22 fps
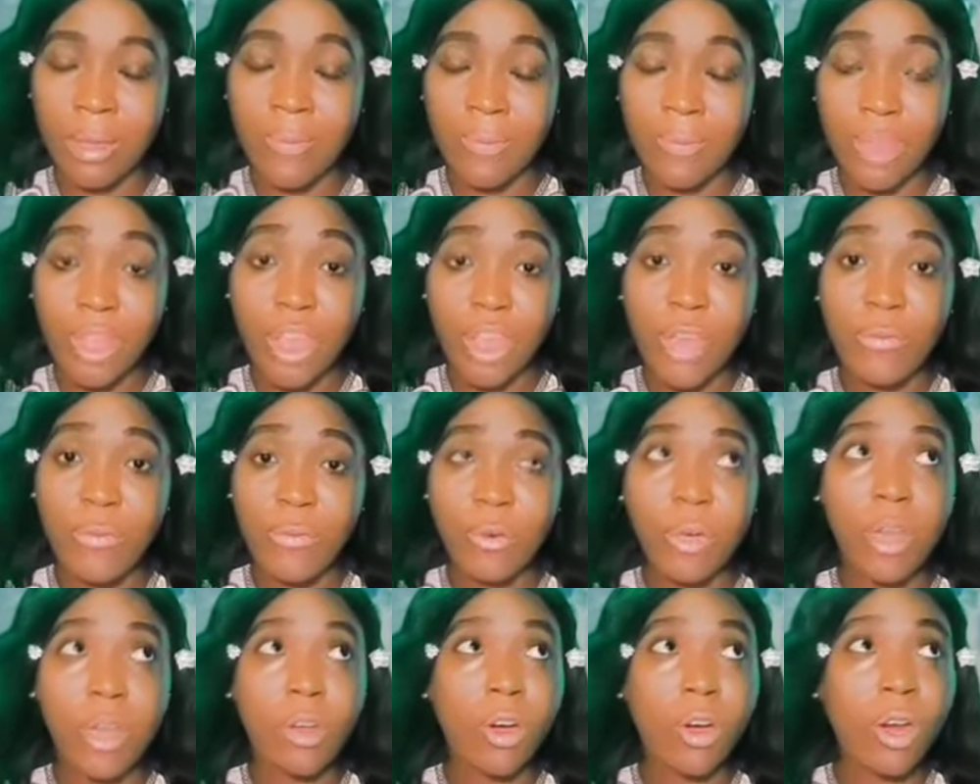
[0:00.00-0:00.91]
They give you,
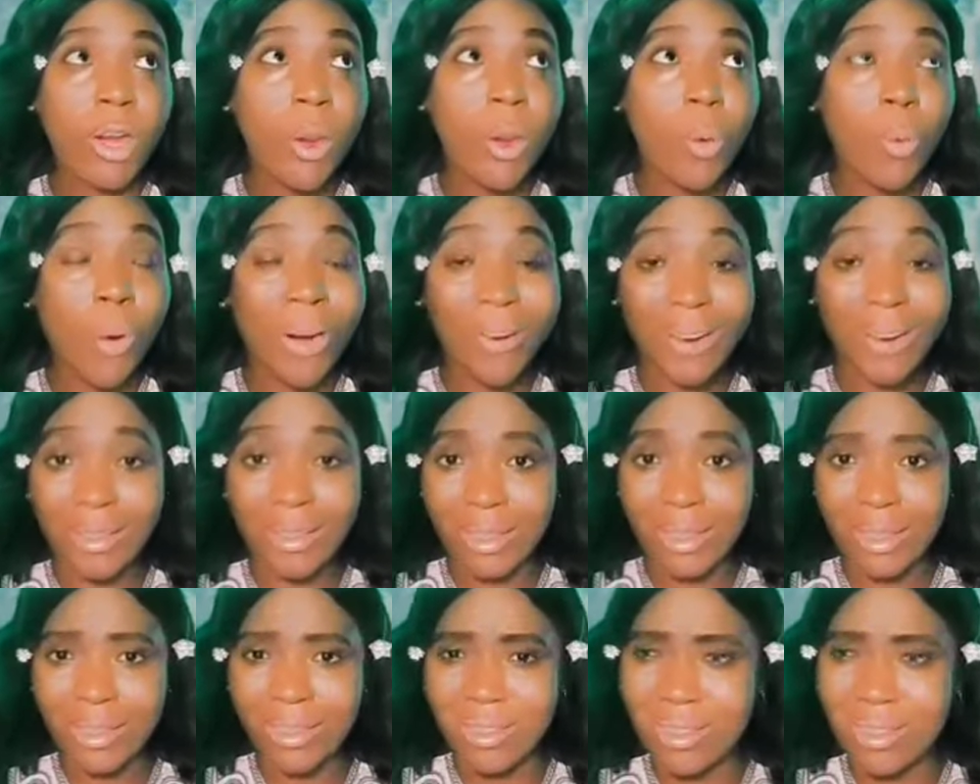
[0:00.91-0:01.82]
they call it warranty.
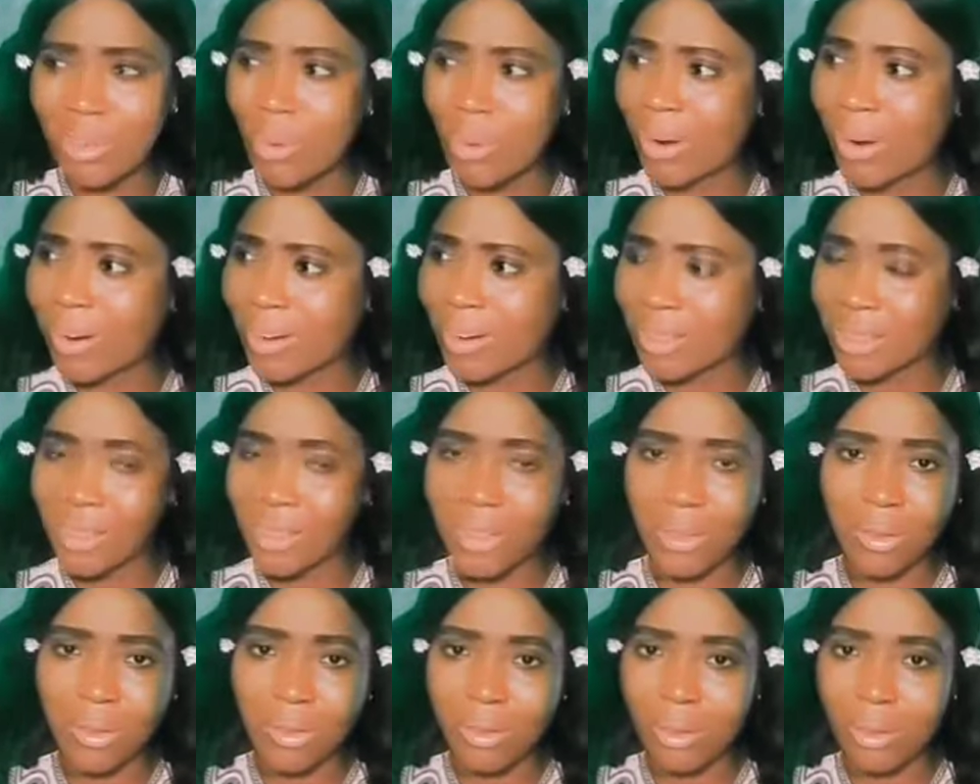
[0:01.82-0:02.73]
Is it
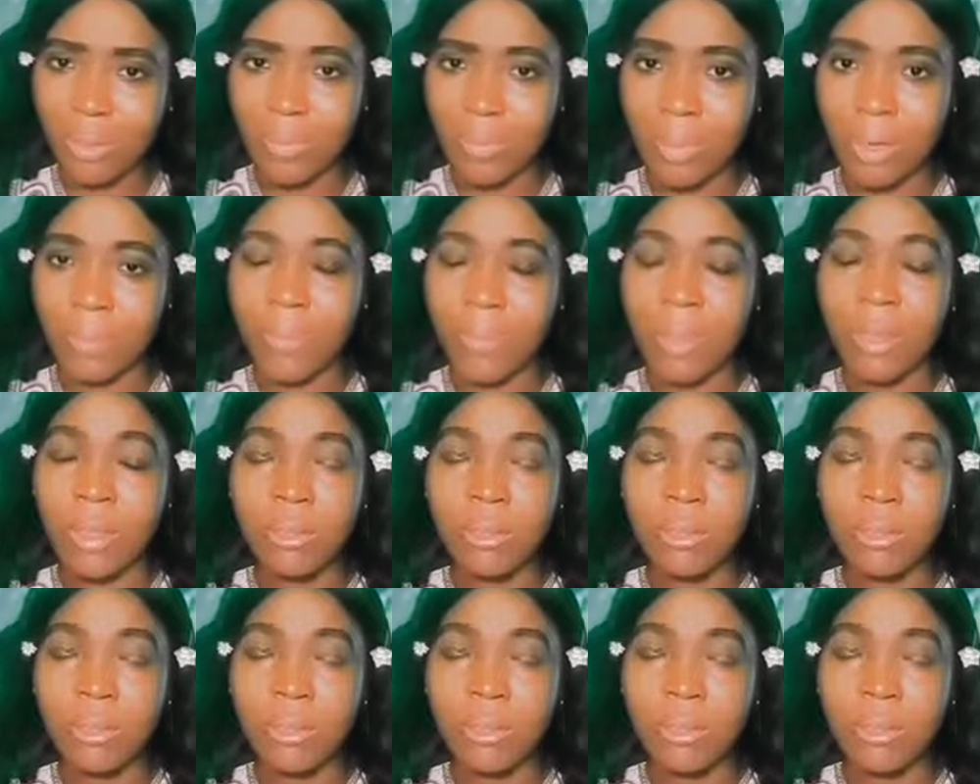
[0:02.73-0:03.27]
warranty or something?